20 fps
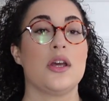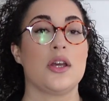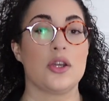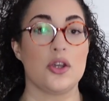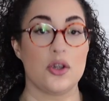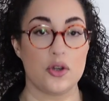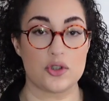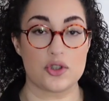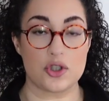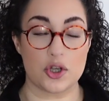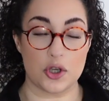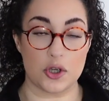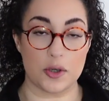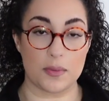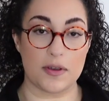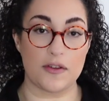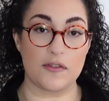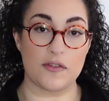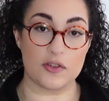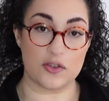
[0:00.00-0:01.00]
YouTube.
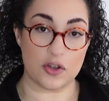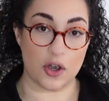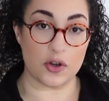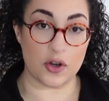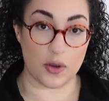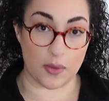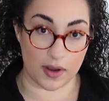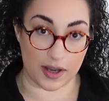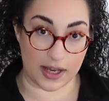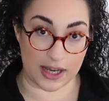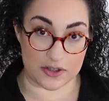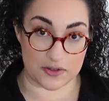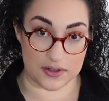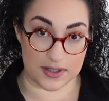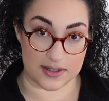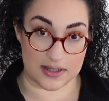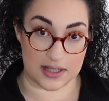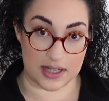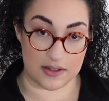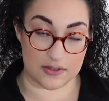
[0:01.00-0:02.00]
If you don't know what
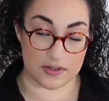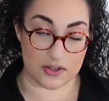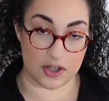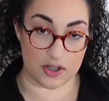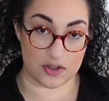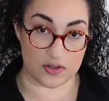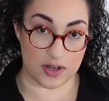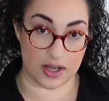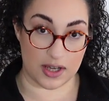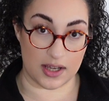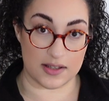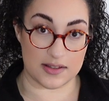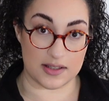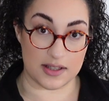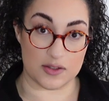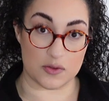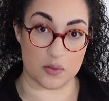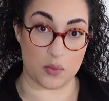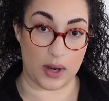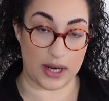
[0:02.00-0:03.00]
gastric sleeve surgery is,
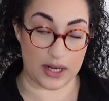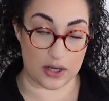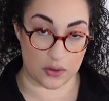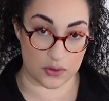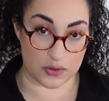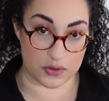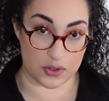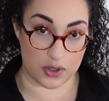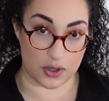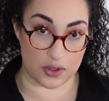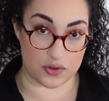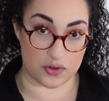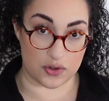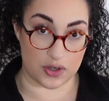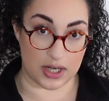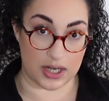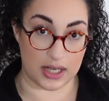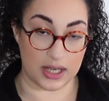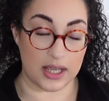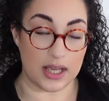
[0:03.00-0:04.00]
it's weight loss
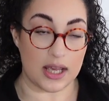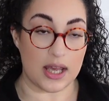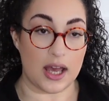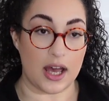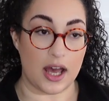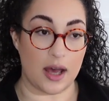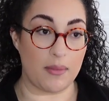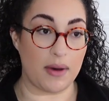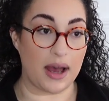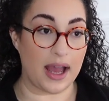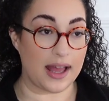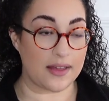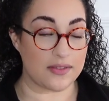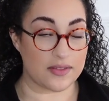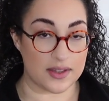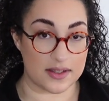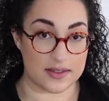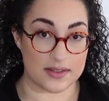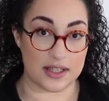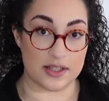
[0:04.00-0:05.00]
surgery. I had
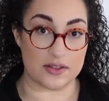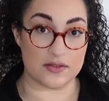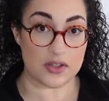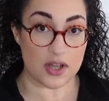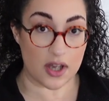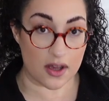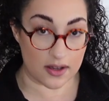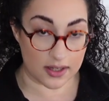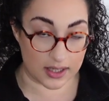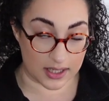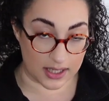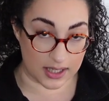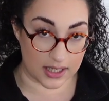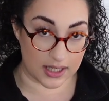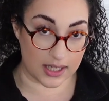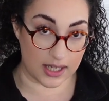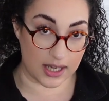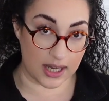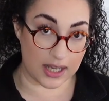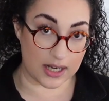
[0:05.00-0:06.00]
this in
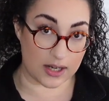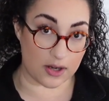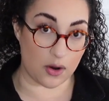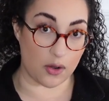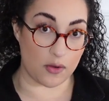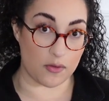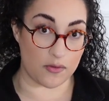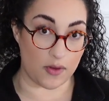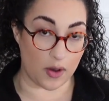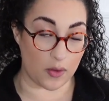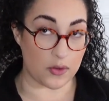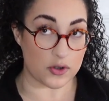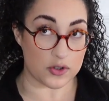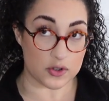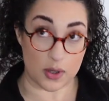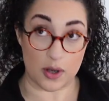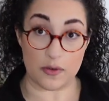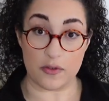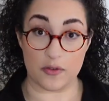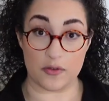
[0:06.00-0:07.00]
Turkey on the
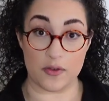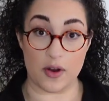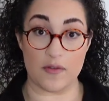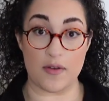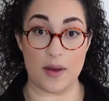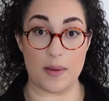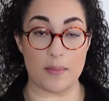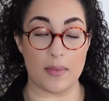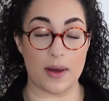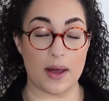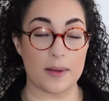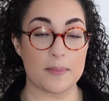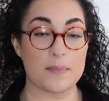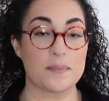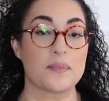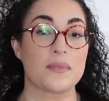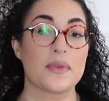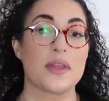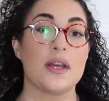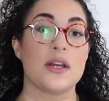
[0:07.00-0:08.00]
12th of November
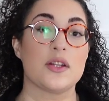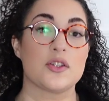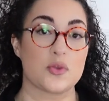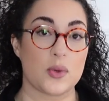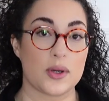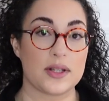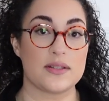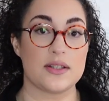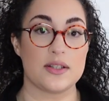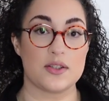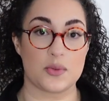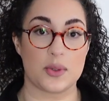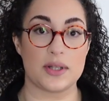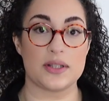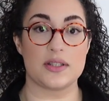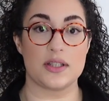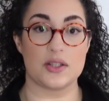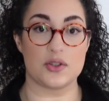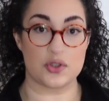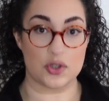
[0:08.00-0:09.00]

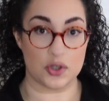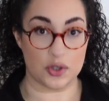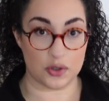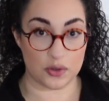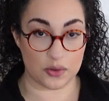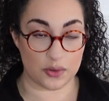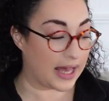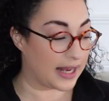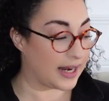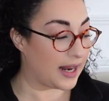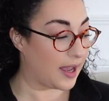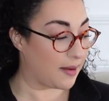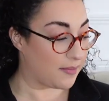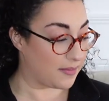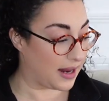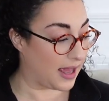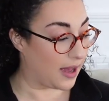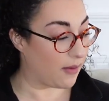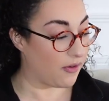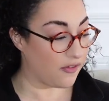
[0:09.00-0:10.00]
2022, and I'm
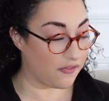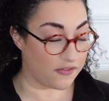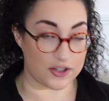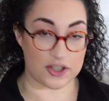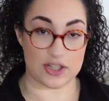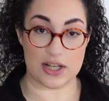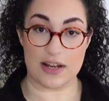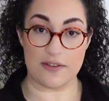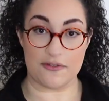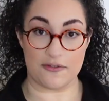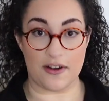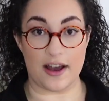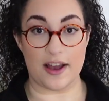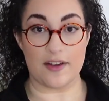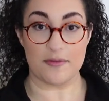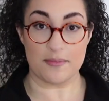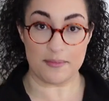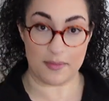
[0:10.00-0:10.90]
now officially 5